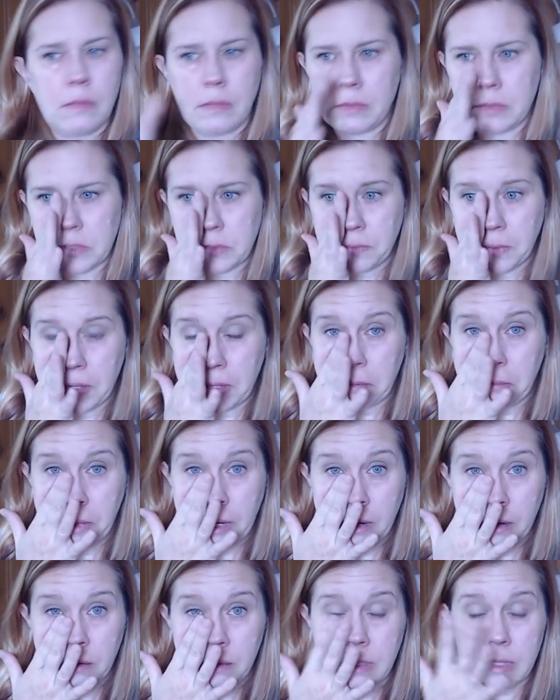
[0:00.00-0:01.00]
It's really
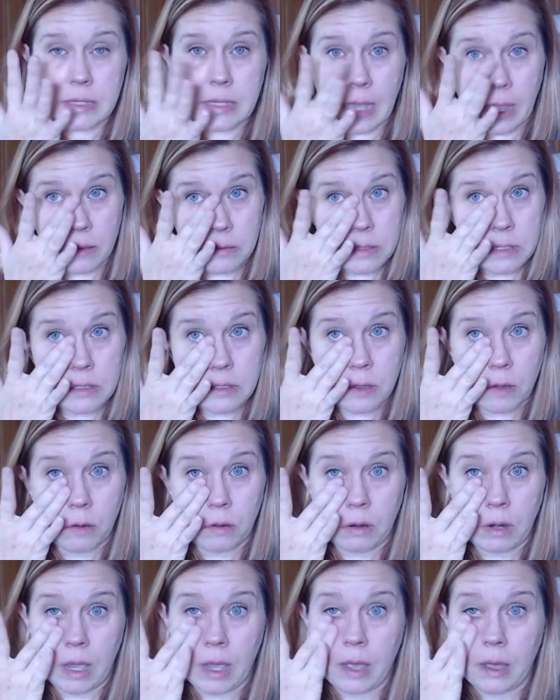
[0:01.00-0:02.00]
weird. This house is
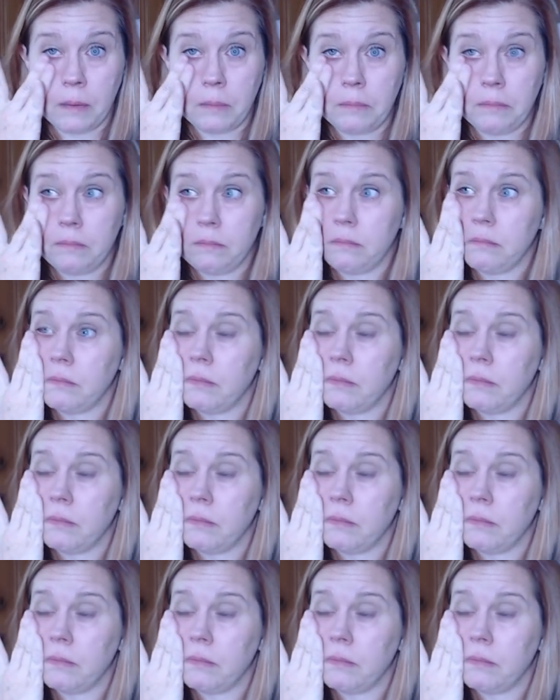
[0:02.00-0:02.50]
going up.